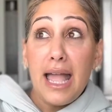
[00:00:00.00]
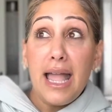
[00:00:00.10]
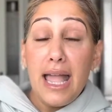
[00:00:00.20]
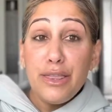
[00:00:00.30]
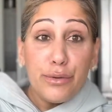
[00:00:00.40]

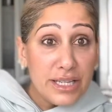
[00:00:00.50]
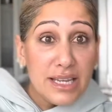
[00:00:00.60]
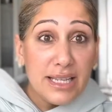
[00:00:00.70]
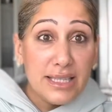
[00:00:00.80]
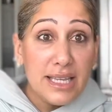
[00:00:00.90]
And the reason
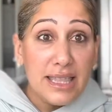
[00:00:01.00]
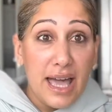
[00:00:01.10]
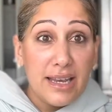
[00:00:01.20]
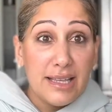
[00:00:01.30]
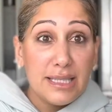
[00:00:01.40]
I say
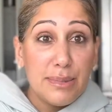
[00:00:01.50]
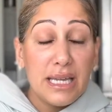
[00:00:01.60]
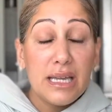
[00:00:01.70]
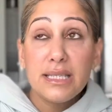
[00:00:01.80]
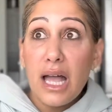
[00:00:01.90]
that is
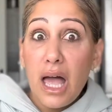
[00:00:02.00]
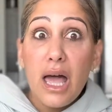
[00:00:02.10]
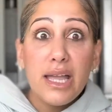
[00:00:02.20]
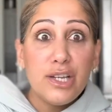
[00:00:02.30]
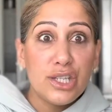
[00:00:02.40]
because
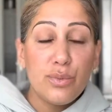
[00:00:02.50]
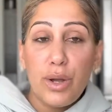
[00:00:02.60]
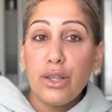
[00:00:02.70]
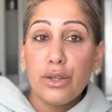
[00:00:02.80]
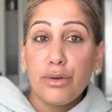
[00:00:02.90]
I just
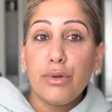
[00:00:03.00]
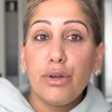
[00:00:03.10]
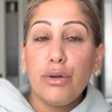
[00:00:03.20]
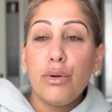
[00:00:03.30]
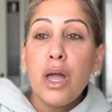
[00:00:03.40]
went
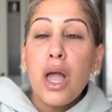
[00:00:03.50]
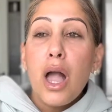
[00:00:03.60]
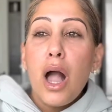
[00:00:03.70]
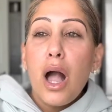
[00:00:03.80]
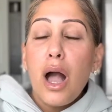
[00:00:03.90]
through
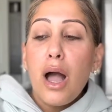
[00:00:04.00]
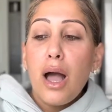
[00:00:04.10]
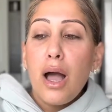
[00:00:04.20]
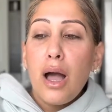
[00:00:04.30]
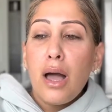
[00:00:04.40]

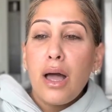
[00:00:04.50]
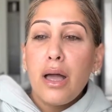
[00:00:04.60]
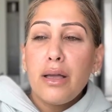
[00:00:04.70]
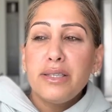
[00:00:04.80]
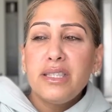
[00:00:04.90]

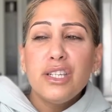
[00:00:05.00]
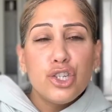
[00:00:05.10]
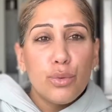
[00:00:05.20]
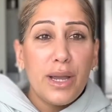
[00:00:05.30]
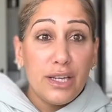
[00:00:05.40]
a
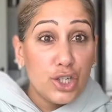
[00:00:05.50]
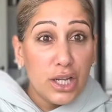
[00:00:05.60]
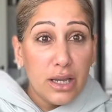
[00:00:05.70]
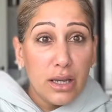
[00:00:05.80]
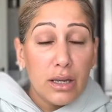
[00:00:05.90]

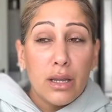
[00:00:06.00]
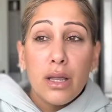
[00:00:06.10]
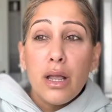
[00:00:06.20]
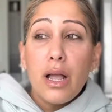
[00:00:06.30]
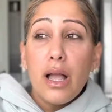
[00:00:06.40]
situation
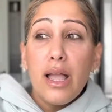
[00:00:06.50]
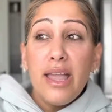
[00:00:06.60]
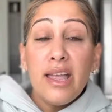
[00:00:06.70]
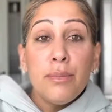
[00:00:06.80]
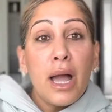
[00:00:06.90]

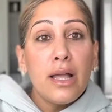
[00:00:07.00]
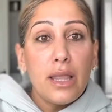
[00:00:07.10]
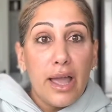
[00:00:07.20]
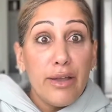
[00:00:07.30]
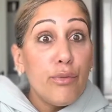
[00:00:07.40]
in my
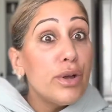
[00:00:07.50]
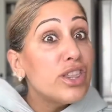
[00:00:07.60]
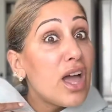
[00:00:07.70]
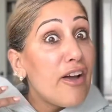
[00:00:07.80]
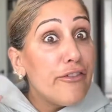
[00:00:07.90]
life with
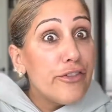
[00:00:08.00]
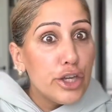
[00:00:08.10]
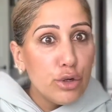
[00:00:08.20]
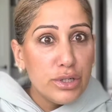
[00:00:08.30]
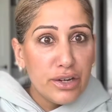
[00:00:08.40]
a
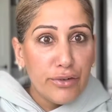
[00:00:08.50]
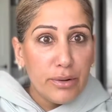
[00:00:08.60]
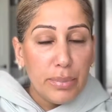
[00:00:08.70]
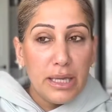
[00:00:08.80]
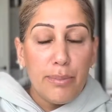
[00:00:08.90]
few
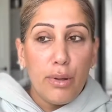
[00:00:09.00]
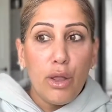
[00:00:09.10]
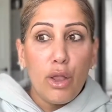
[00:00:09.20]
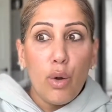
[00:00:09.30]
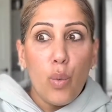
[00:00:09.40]
different
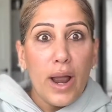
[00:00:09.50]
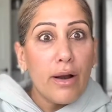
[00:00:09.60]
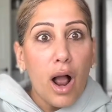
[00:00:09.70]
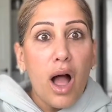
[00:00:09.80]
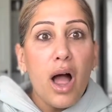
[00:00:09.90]
people
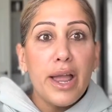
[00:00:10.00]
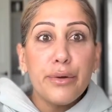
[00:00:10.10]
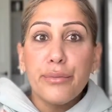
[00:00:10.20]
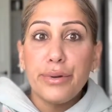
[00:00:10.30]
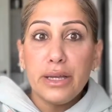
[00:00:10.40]
where I
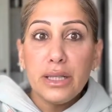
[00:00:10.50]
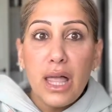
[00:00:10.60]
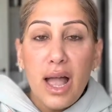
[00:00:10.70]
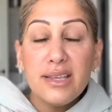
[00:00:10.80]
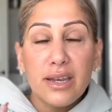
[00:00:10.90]

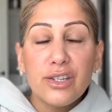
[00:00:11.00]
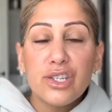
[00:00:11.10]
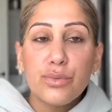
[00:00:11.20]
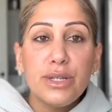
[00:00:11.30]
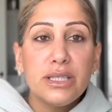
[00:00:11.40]
realized, and I
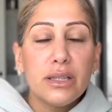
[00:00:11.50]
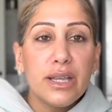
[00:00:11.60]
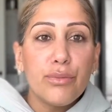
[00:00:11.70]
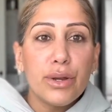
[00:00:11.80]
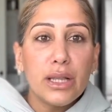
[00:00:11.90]
just
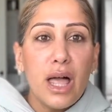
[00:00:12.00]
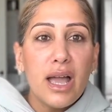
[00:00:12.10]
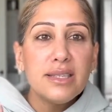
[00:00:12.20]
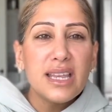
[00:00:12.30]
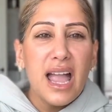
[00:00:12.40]
recently
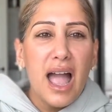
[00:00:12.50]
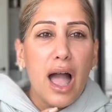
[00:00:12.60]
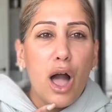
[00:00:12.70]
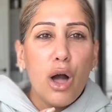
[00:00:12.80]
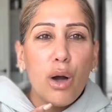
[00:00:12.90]
realized
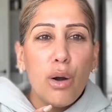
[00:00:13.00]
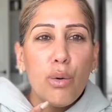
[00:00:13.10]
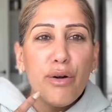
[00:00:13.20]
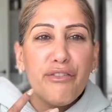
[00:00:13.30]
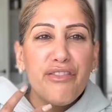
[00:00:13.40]

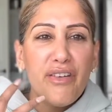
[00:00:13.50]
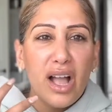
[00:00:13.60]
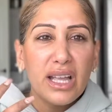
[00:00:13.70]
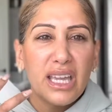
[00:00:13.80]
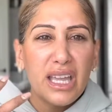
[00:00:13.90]
how
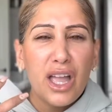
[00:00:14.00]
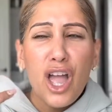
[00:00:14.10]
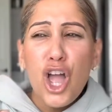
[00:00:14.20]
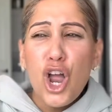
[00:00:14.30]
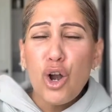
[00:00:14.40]
fucking
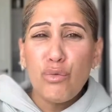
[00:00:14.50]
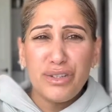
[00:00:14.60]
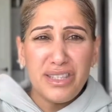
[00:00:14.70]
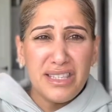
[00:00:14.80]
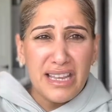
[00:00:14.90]

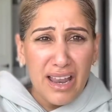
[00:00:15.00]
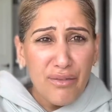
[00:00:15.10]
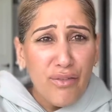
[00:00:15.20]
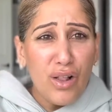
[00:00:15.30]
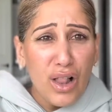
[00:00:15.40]

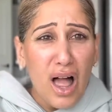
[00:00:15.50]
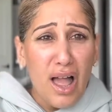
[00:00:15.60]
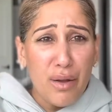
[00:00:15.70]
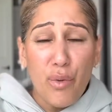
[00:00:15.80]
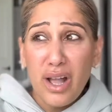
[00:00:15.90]
resentful
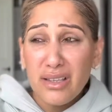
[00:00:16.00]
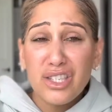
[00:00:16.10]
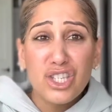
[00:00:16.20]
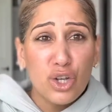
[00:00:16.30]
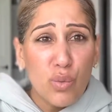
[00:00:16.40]
I was
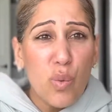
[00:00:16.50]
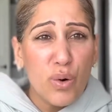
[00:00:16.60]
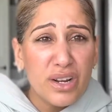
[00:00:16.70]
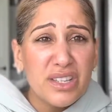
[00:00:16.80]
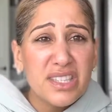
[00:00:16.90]

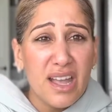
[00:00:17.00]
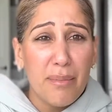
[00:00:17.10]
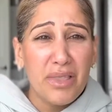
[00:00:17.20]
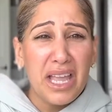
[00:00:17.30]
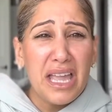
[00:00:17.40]
towards
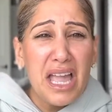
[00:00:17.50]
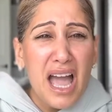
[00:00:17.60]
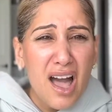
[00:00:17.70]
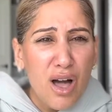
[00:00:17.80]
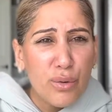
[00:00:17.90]
them. Like
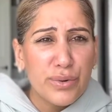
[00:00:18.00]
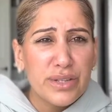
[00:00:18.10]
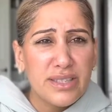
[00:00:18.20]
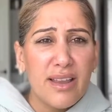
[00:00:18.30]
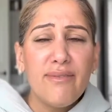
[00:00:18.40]
how
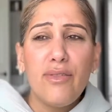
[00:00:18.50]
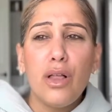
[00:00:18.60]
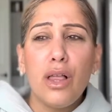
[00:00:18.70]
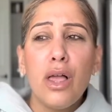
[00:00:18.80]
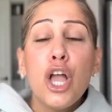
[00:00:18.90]

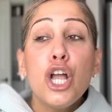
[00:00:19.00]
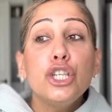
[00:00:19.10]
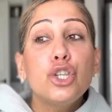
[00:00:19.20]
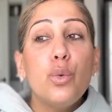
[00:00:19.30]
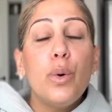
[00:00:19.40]
resentful.
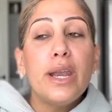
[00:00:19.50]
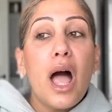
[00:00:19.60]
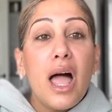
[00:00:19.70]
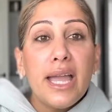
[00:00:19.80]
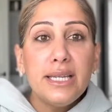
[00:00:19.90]
So what
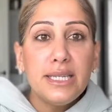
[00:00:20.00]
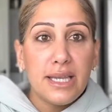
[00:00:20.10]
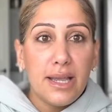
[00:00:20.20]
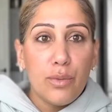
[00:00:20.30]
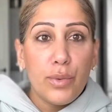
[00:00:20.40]
I
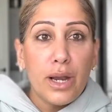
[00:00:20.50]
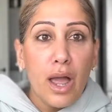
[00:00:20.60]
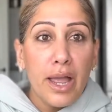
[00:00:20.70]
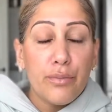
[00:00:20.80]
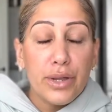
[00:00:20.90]
did when
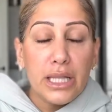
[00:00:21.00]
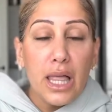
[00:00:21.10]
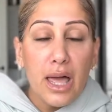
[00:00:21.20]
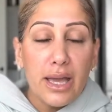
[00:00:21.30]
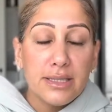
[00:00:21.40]
I
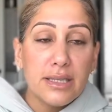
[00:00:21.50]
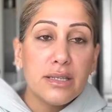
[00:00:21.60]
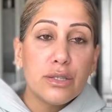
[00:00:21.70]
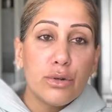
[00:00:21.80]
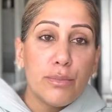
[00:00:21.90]
realized
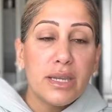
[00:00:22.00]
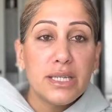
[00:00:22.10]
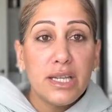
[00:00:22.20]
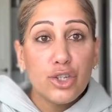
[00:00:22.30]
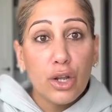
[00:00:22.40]
this through
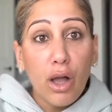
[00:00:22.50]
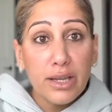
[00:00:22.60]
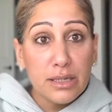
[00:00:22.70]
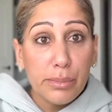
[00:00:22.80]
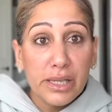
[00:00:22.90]
meditation
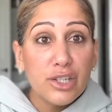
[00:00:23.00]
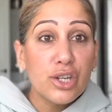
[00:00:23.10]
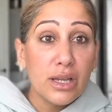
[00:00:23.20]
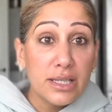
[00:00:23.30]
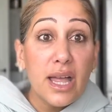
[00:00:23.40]
contemplation,
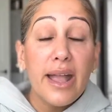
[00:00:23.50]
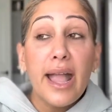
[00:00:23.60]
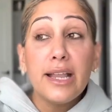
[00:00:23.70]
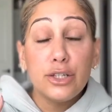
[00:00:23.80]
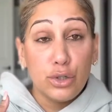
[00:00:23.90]
because I
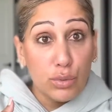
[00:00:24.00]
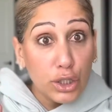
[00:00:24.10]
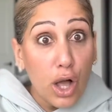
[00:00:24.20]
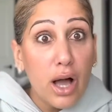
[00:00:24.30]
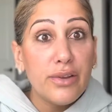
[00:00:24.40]
do a
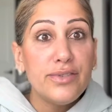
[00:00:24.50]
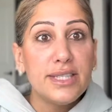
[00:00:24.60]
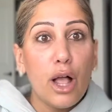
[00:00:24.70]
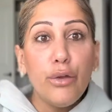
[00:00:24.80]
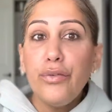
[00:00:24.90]
lot of
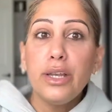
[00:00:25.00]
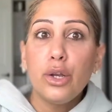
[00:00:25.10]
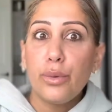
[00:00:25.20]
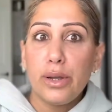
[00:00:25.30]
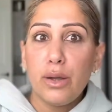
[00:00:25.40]

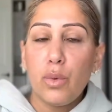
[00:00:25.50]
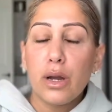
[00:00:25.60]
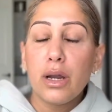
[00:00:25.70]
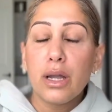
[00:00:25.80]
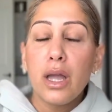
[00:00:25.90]
self-inquiry
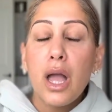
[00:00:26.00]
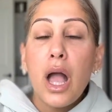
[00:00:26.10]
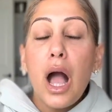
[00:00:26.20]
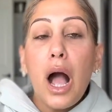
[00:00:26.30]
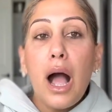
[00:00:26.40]
work,
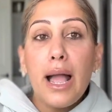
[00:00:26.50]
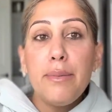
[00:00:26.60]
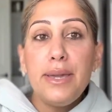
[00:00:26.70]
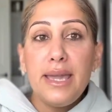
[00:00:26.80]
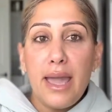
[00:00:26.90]
I
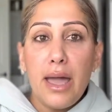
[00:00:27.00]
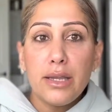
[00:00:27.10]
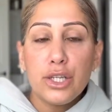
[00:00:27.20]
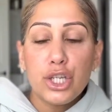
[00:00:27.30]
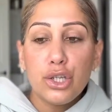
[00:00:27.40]

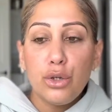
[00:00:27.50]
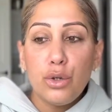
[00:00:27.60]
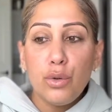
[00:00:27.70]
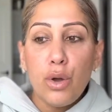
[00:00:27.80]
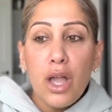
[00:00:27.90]
began
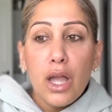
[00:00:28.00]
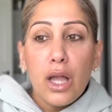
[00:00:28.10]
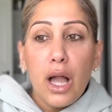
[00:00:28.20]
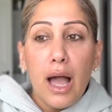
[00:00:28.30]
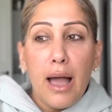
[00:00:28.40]
to
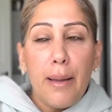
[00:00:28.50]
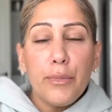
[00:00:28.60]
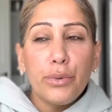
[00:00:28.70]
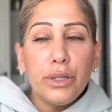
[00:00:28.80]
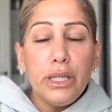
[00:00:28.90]

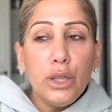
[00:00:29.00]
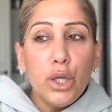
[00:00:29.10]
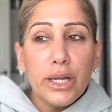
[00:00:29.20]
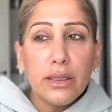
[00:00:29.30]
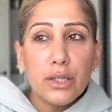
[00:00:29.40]
really
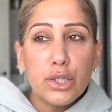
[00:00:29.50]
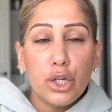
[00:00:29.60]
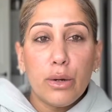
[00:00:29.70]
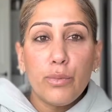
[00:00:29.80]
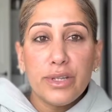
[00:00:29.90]
look at the
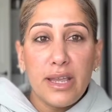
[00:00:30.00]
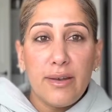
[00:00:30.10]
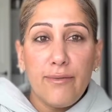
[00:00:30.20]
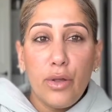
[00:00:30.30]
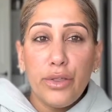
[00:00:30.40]
term
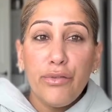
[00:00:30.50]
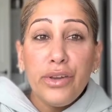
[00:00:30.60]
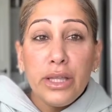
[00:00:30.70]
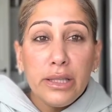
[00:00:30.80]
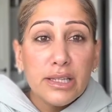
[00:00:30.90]
resentful, the
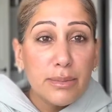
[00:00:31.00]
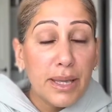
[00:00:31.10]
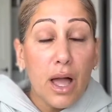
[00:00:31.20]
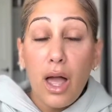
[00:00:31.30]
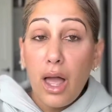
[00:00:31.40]
feelings
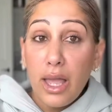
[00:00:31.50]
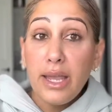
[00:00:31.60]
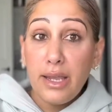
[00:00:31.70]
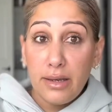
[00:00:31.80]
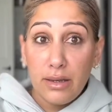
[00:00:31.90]

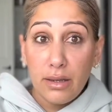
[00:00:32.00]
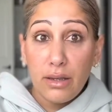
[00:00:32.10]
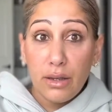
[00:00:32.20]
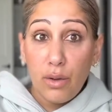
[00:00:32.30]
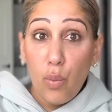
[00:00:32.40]
behind
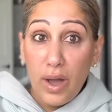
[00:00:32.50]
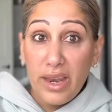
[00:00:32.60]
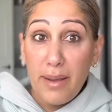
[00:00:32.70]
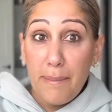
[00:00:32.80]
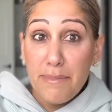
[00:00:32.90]
what
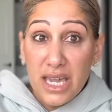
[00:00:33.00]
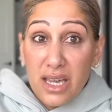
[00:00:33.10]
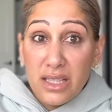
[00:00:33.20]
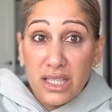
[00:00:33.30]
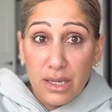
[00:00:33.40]
it
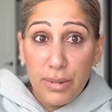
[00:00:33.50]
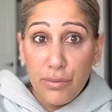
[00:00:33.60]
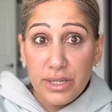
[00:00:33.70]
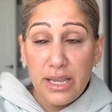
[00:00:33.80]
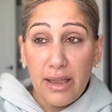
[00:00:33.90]
means to be
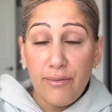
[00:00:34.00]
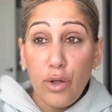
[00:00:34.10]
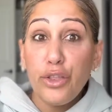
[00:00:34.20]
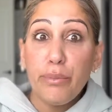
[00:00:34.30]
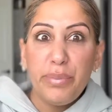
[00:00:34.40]

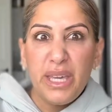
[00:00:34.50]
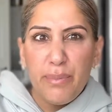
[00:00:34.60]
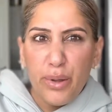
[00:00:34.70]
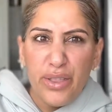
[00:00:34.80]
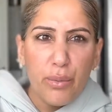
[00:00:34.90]
resentful, the
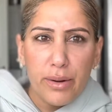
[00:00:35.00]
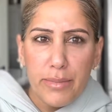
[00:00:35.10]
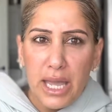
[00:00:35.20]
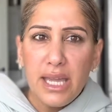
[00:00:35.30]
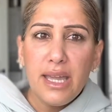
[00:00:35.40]
people that were
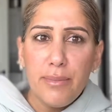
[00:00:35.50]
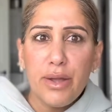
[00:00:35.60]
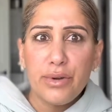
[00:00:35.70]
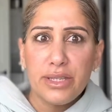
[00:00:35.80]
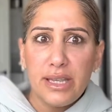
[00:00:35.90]
making me
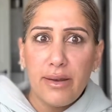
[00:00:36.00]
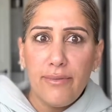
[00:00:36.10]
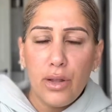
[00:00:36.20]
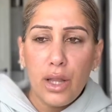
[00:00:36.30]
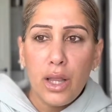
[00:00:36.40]

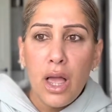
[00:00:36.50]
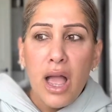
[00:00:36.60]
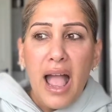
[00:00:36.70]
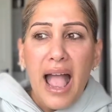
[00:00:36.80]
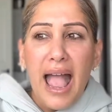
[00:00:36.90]
resentful,
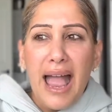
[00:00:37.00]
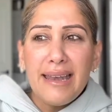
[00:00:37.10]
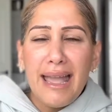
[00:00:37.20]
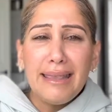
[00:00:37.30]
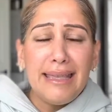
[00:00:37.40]

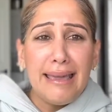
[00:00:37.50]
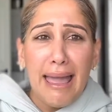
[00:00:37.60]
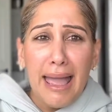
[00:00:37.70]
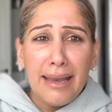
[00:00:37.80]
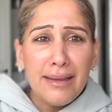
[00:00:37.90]
and at the
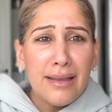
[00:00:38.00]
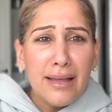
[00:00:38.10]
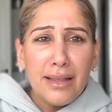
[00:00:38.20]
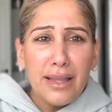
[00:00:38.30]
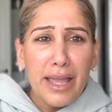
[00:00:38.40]
end,
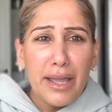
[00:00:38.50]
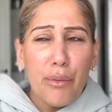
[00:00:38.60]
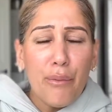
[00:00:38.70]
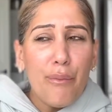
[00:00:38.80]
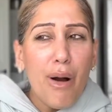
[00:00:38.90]
like,
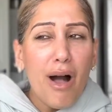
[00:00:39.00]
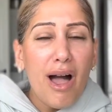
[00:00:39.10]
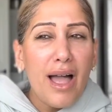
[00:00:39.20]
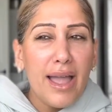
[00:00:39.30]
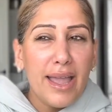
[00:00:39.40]

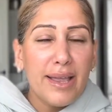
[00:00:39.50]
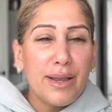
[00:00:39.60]
why?